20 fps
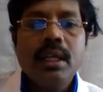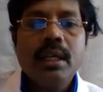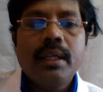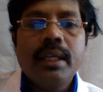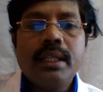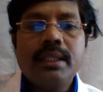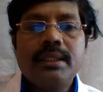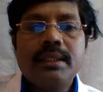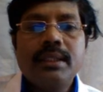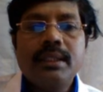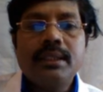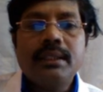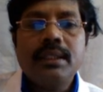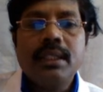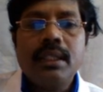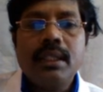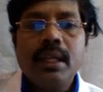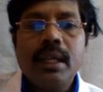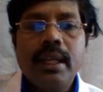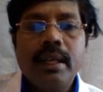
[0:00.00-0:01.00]
Next is
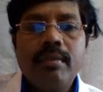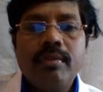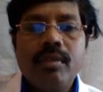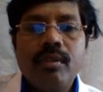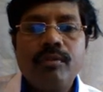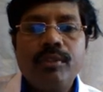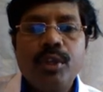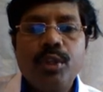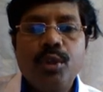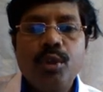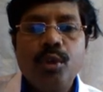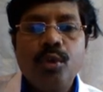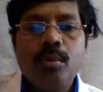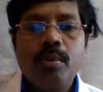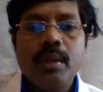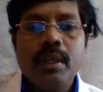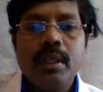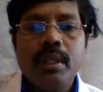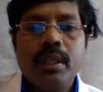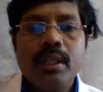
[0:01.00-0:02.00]
the length of the
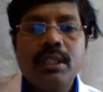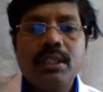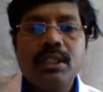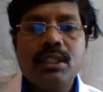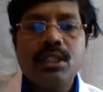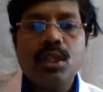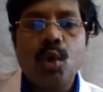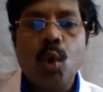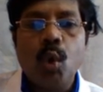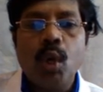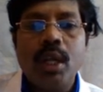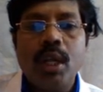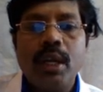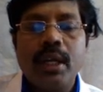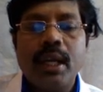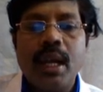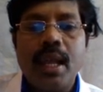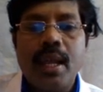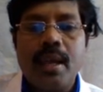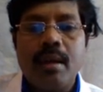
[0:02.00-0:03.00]
tube, and this is a
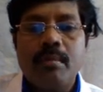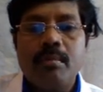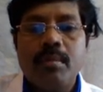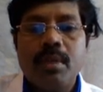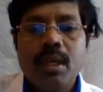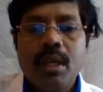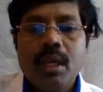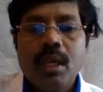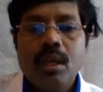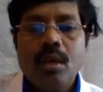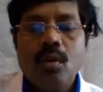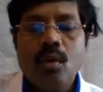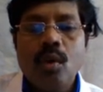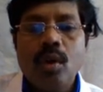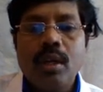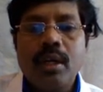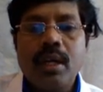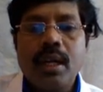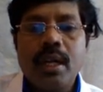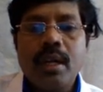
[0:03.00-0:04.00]
roller clamp.
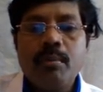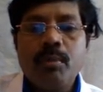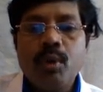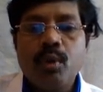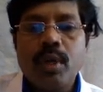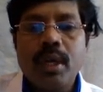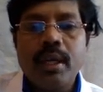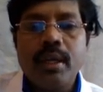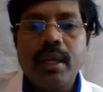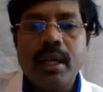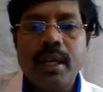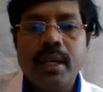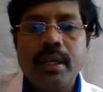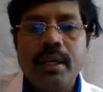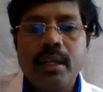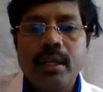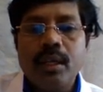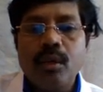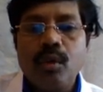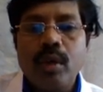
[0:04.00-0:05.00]
Roller clamp, you can tight
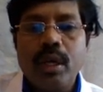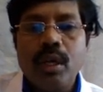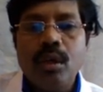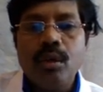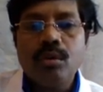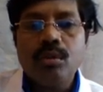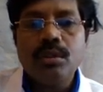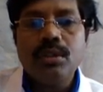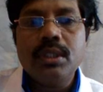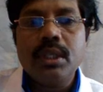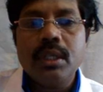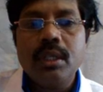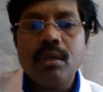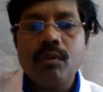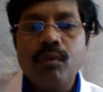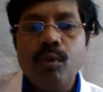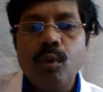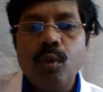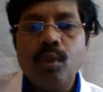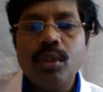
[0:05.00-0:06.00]
and you can loose
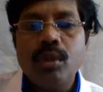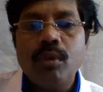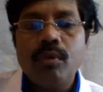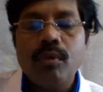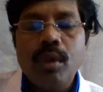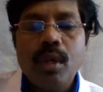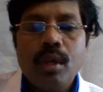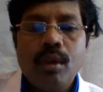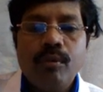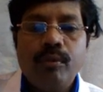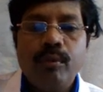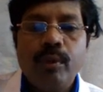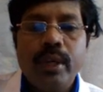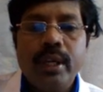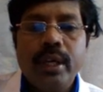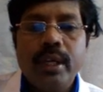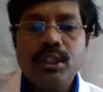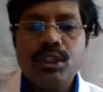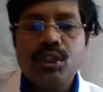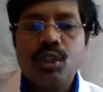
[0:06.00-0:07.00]
and flow the
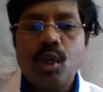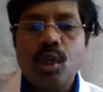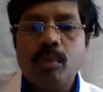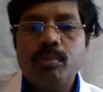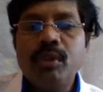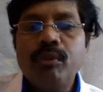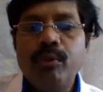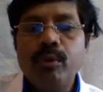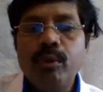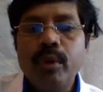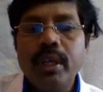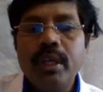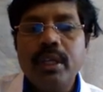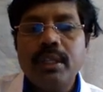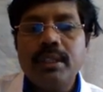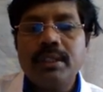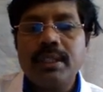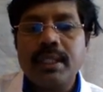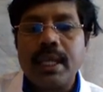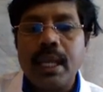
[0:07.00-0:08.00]
fluid and stop the fluid.
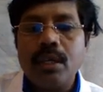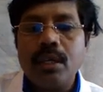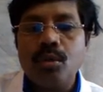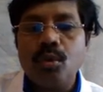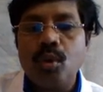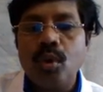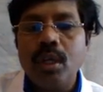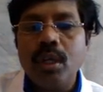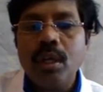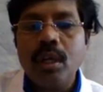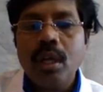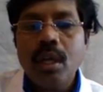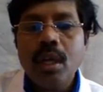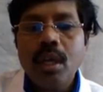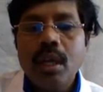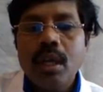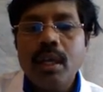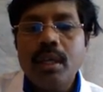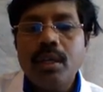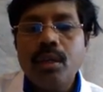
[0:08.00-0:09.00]
It's a controller,
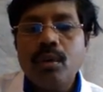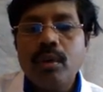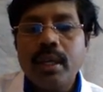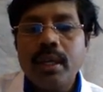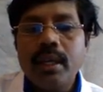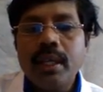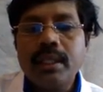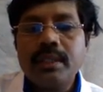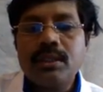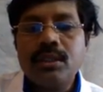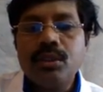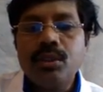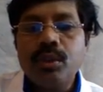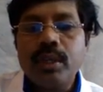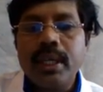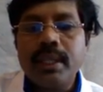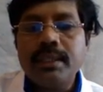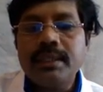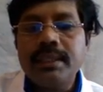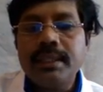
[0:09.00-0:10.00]
and you can
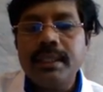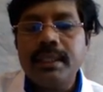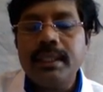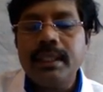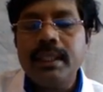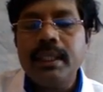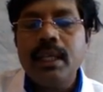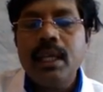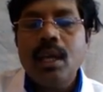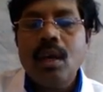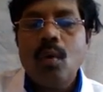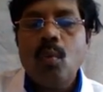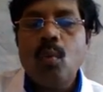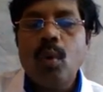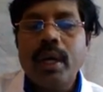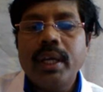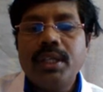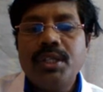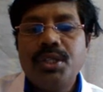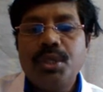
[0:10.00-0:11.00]
see the
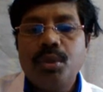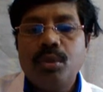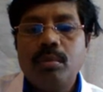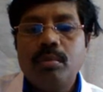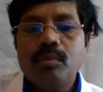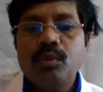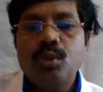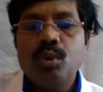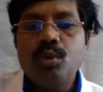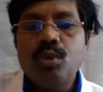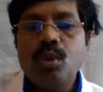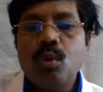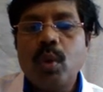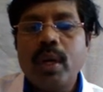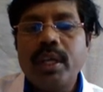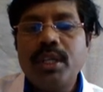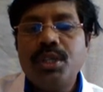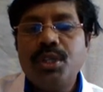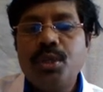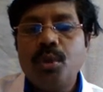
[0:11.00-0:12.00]
white tube. Through the
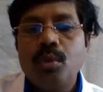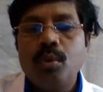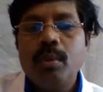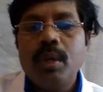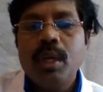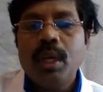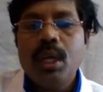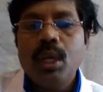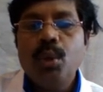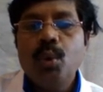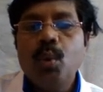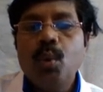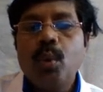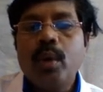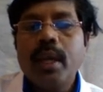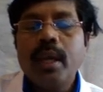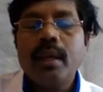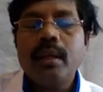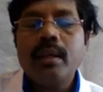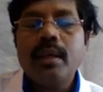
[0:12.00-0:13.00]
white tube you
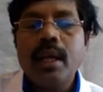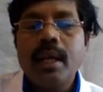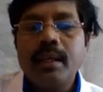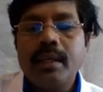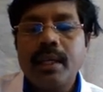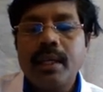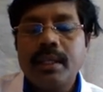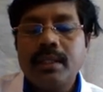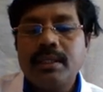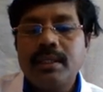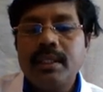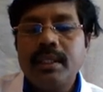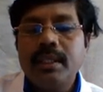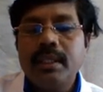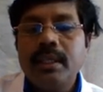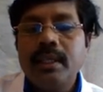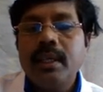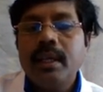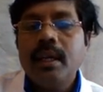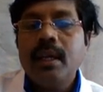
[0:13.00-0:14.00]
can attach
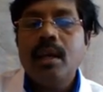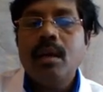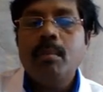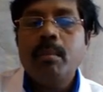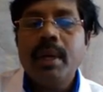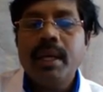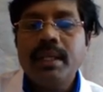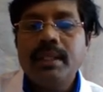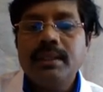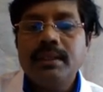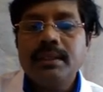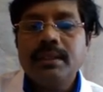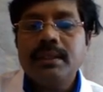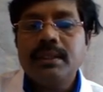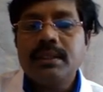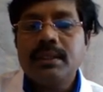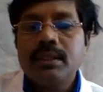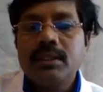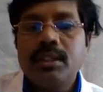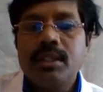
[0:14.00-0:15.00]
the
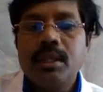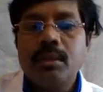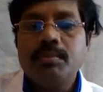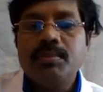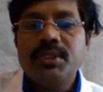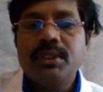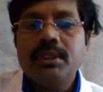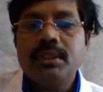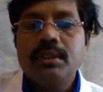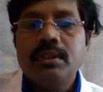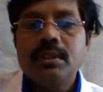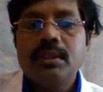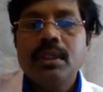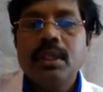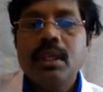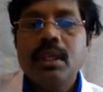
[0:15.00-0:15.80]
medicines drips.